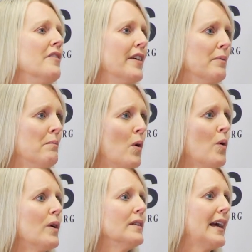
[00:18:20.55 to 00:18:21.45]
they're
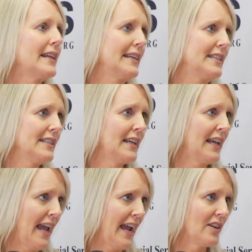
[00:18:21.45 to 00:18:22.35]
more likely to
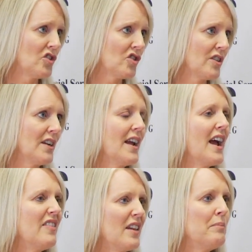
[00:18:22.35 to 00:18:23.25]
engage
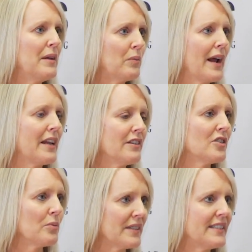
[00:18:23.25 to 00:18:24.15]
and then be ready
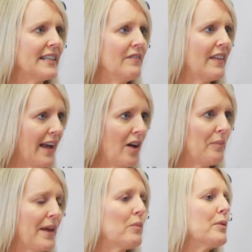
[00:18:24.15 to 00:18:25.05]
to receive the
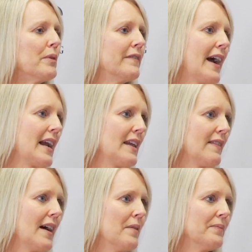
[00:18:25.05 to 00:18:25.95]
help that we're providing
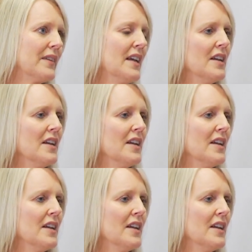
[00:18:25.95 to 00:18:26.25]
them.